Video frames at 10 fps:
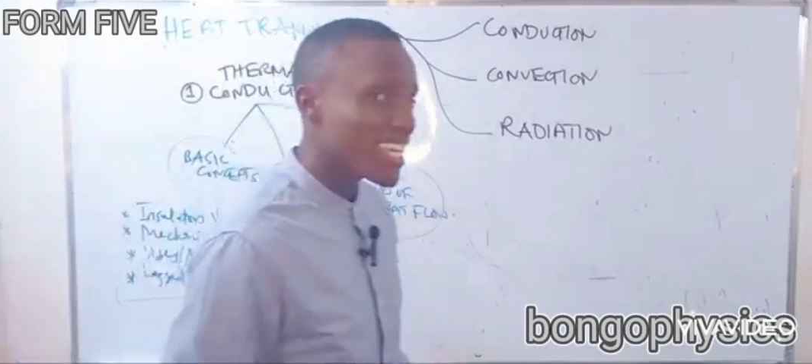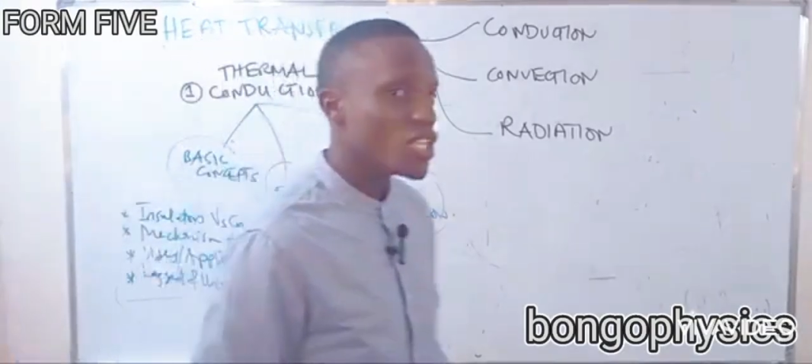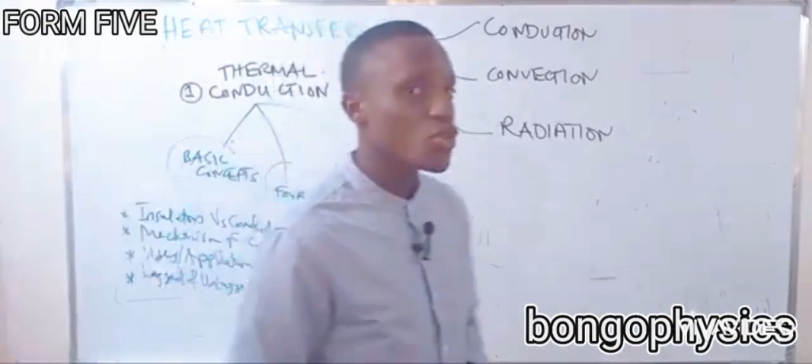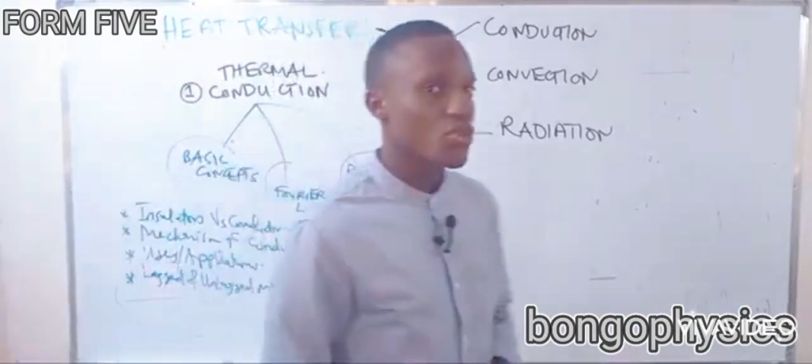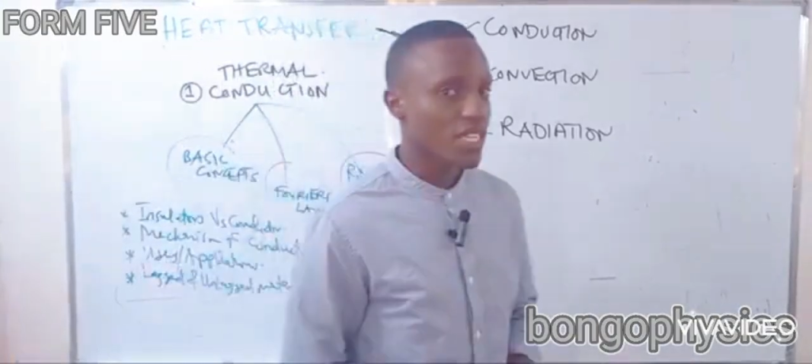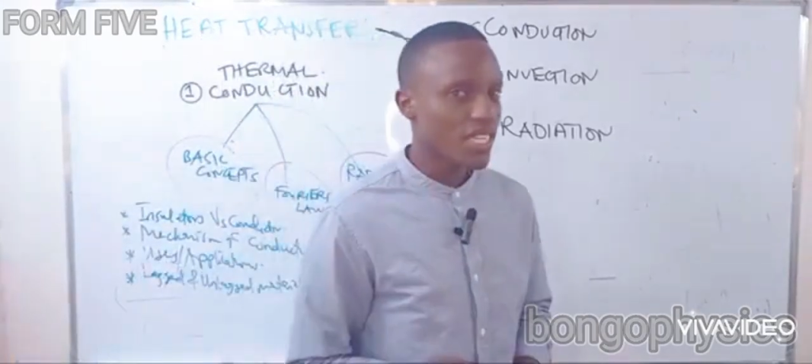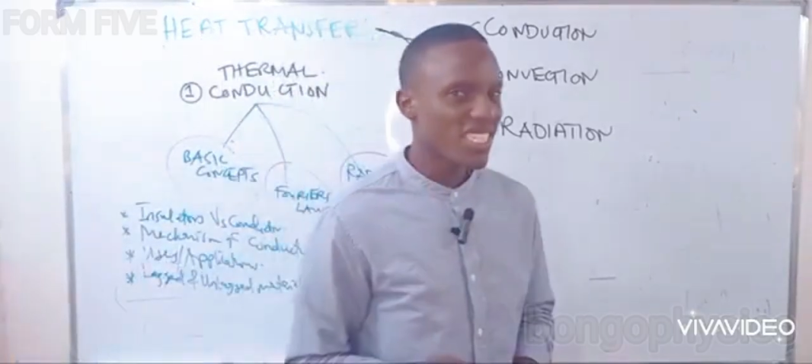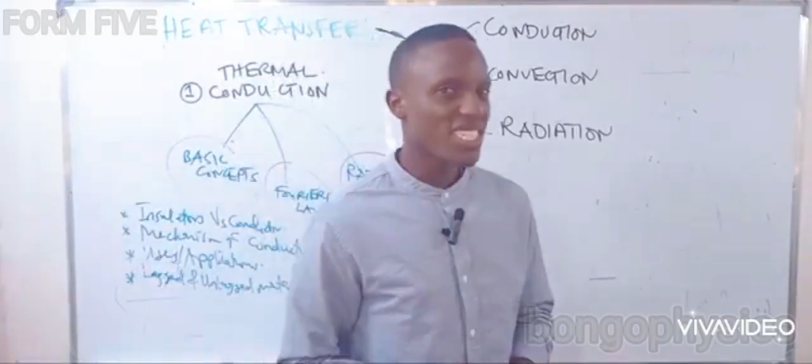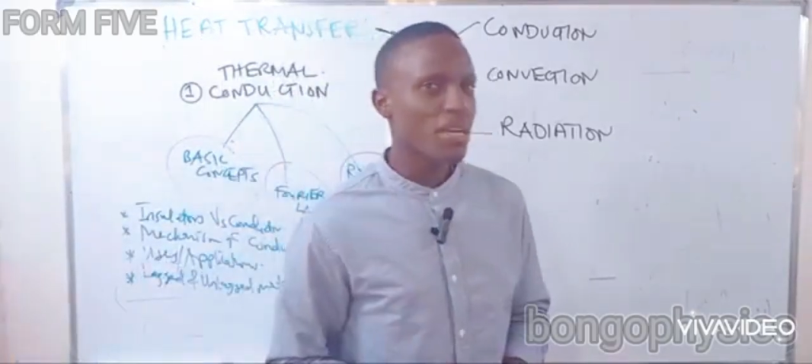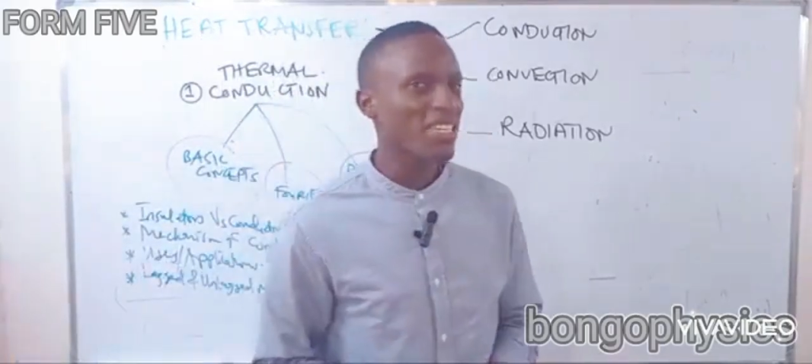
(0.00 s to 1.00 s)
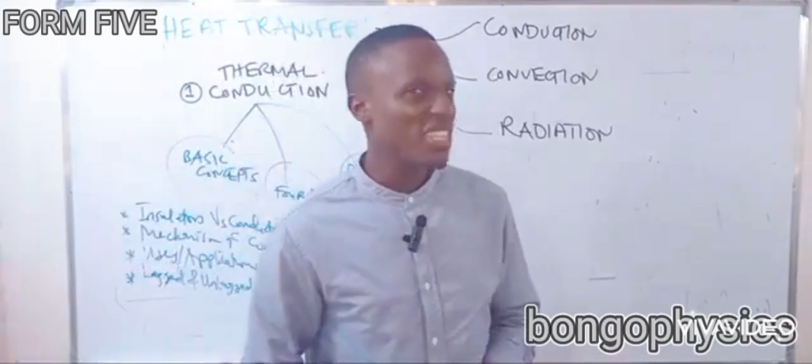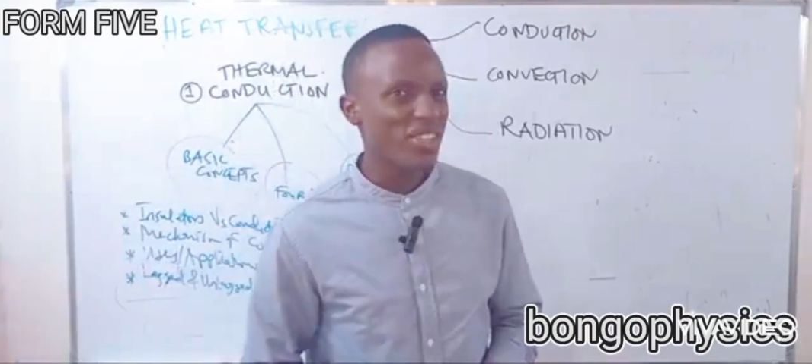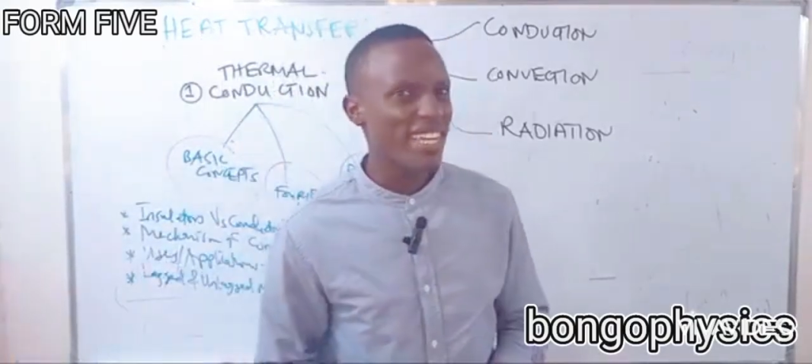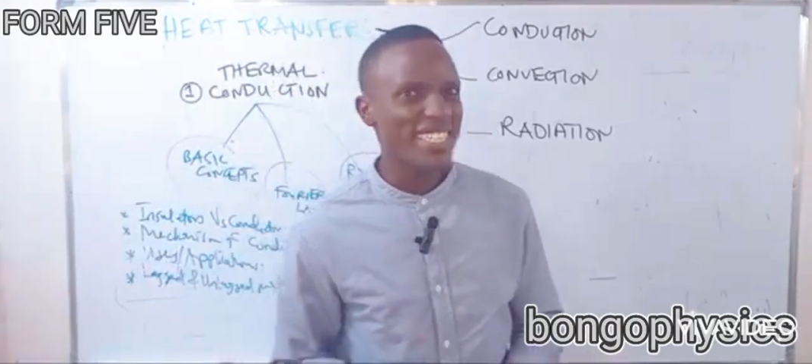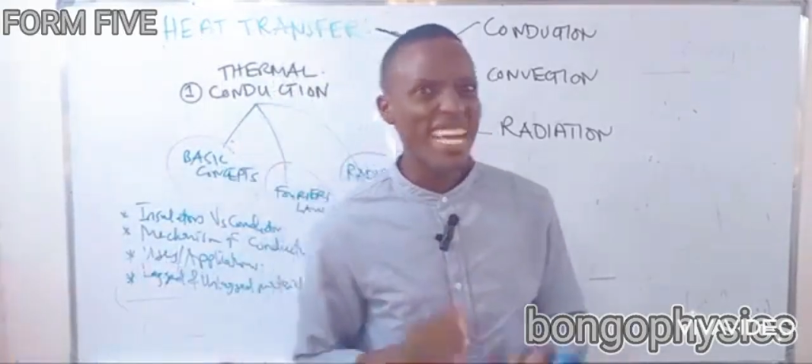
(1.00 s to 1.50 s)
the insulators is a material
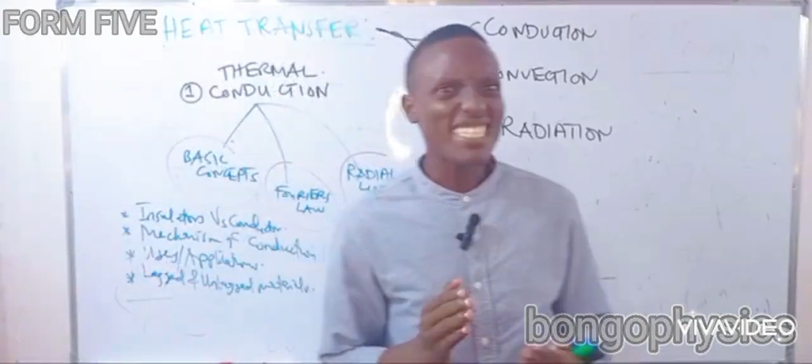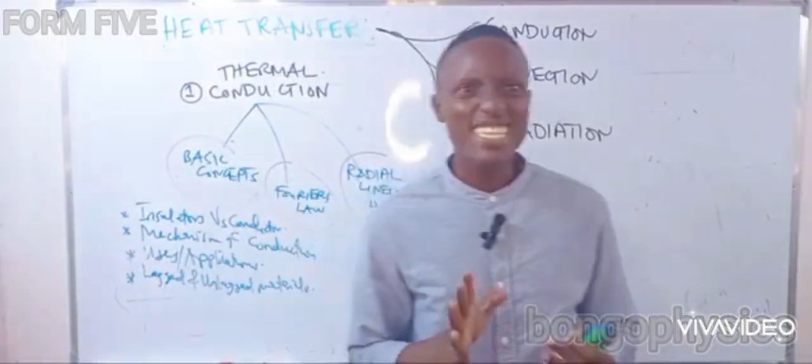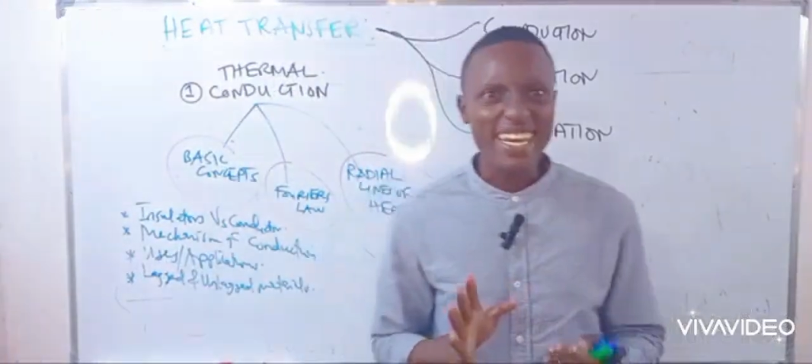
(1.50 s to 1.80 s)
that doesn't